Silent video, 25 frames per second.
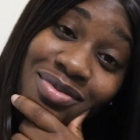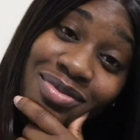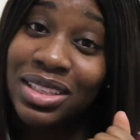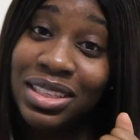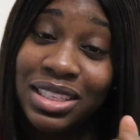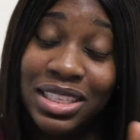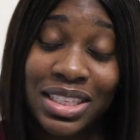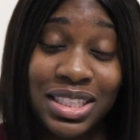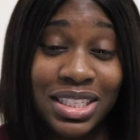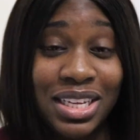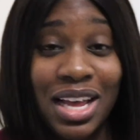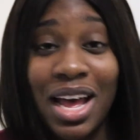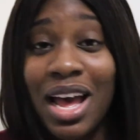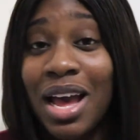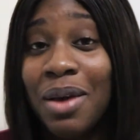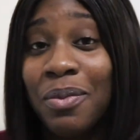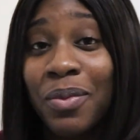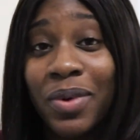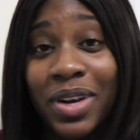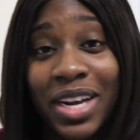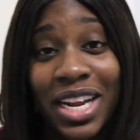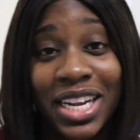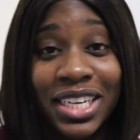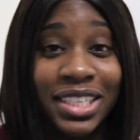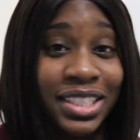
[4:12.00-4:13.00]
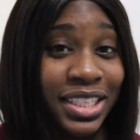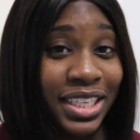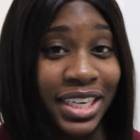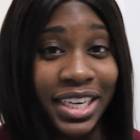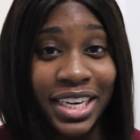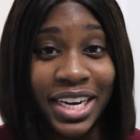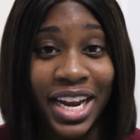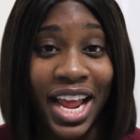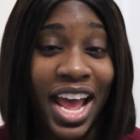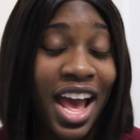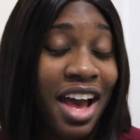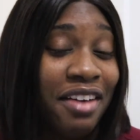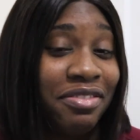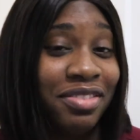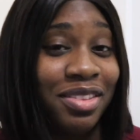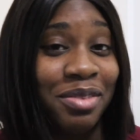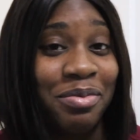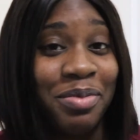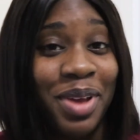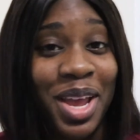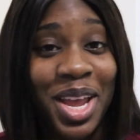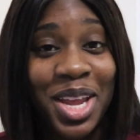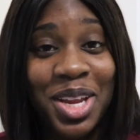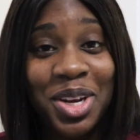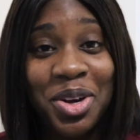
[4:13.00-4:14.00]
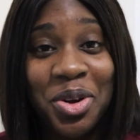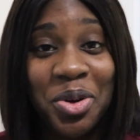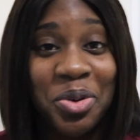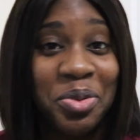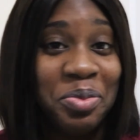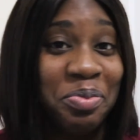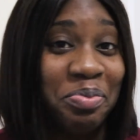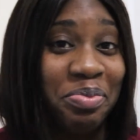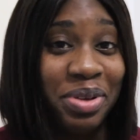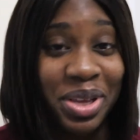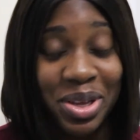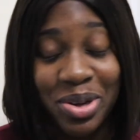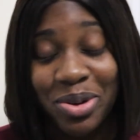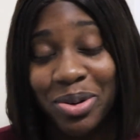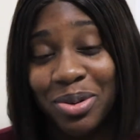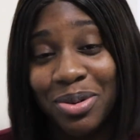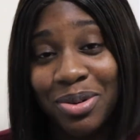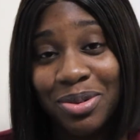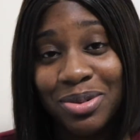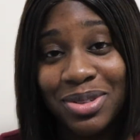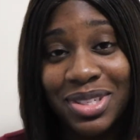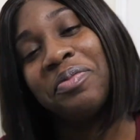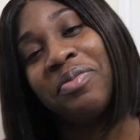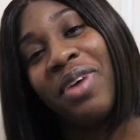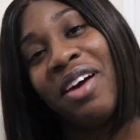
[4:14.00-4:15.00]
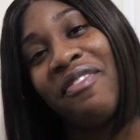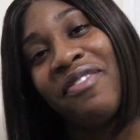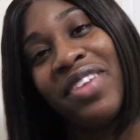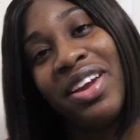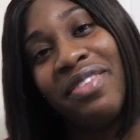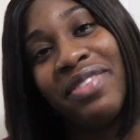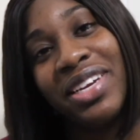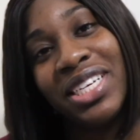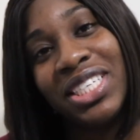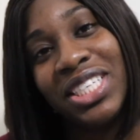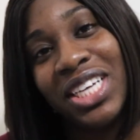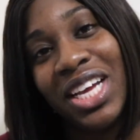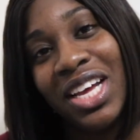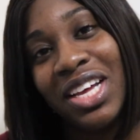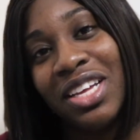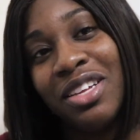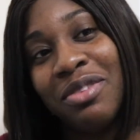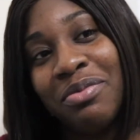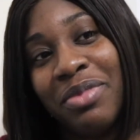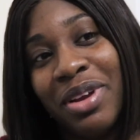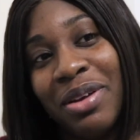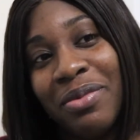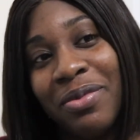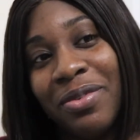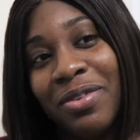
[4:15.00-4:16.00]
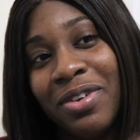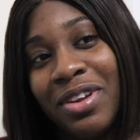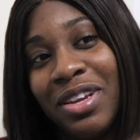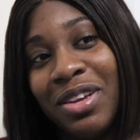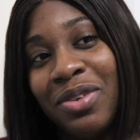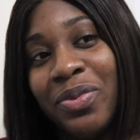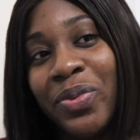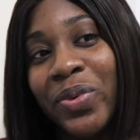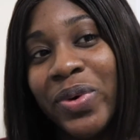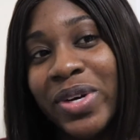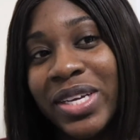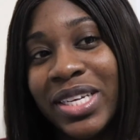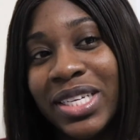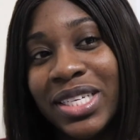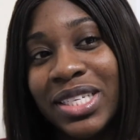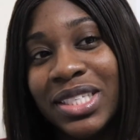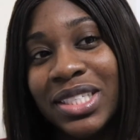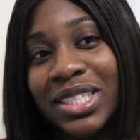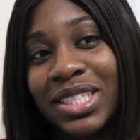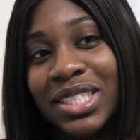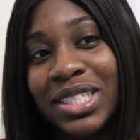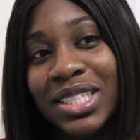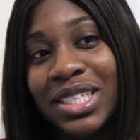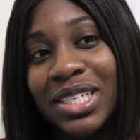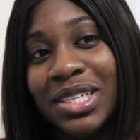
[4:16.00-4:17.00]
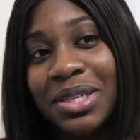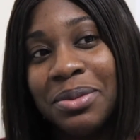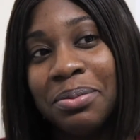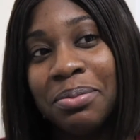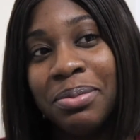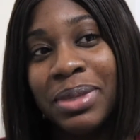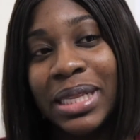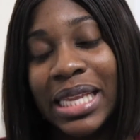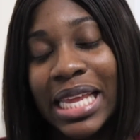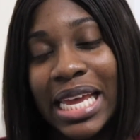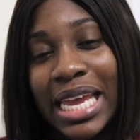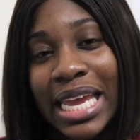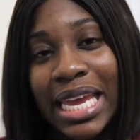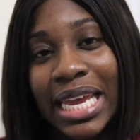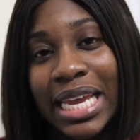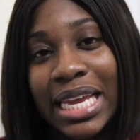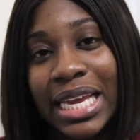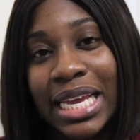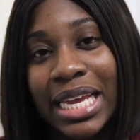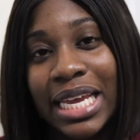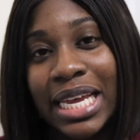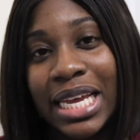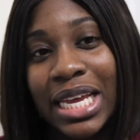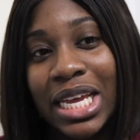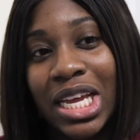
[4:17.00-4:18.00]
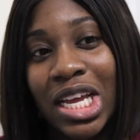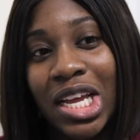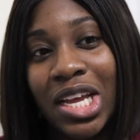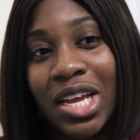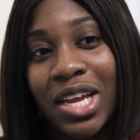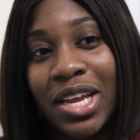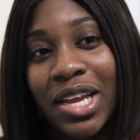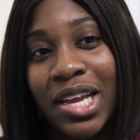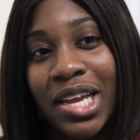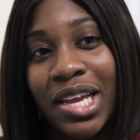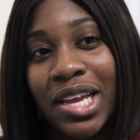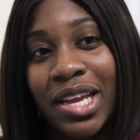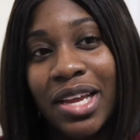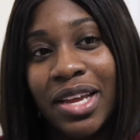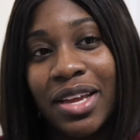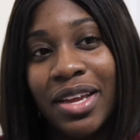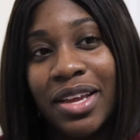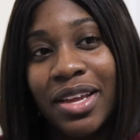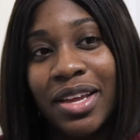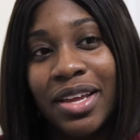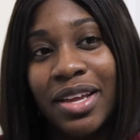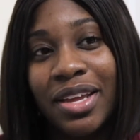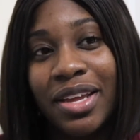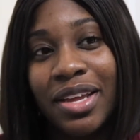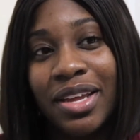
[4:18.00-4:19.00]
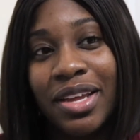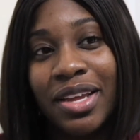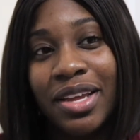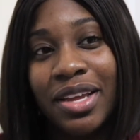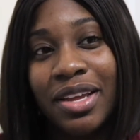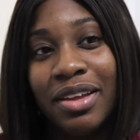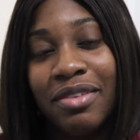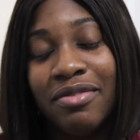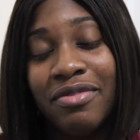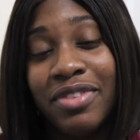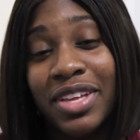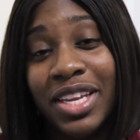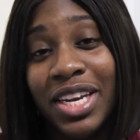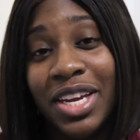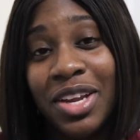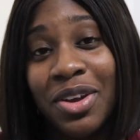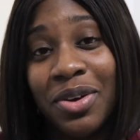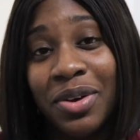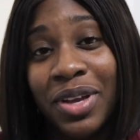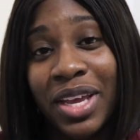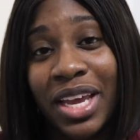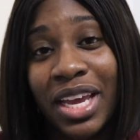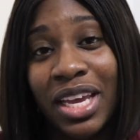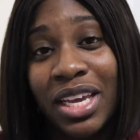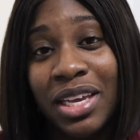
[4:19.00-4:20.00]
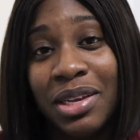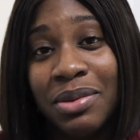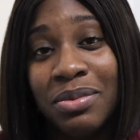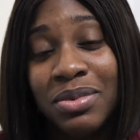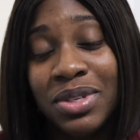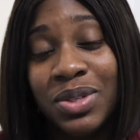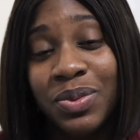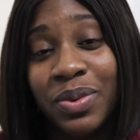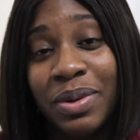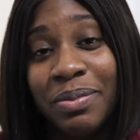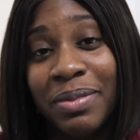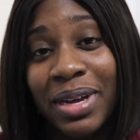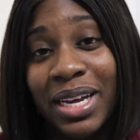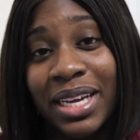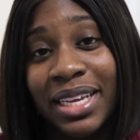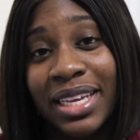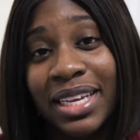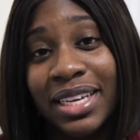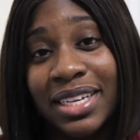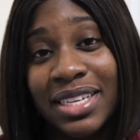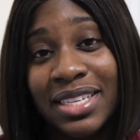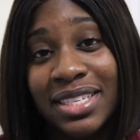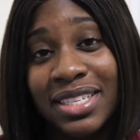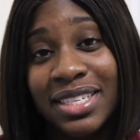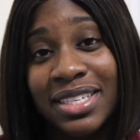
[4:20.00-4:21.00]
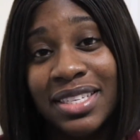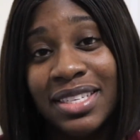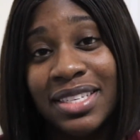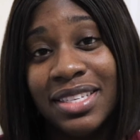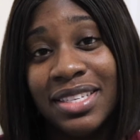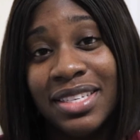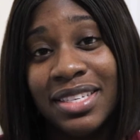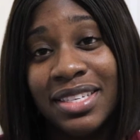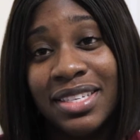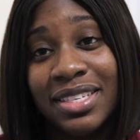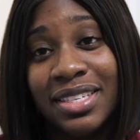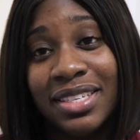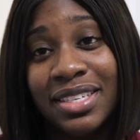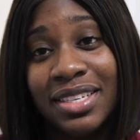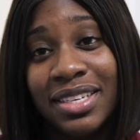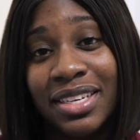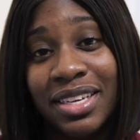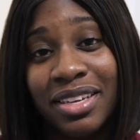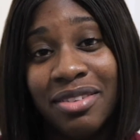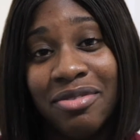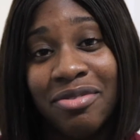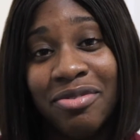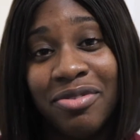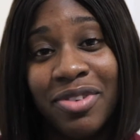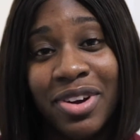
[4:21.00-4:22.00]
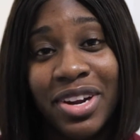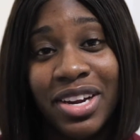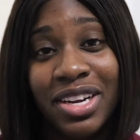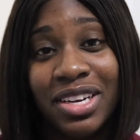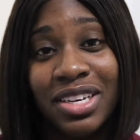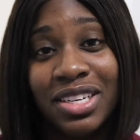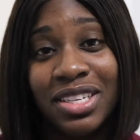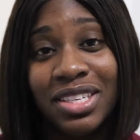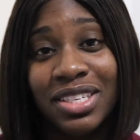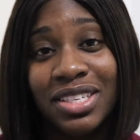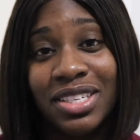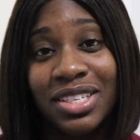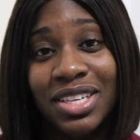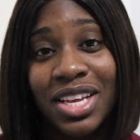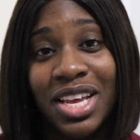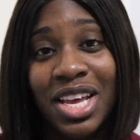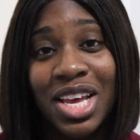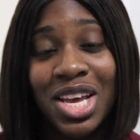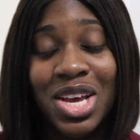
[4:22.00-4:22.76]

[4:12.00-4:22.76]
The time when I didn't have to pay no bills. My favorite childhood memory was playing video games with my cousins and friends.